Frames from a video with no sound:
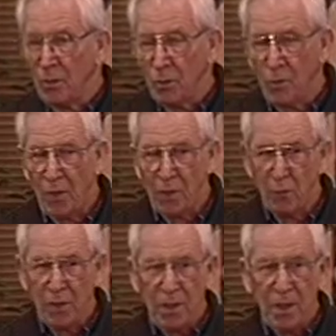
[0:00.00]
we'll find
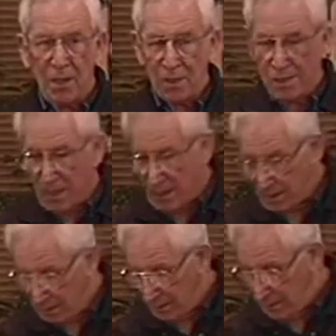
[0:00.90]
what the answers are.
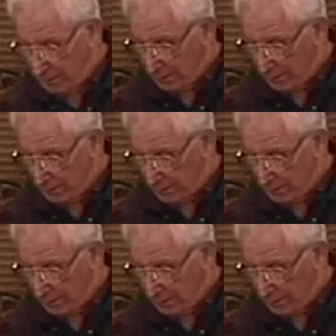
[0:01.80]
Okay?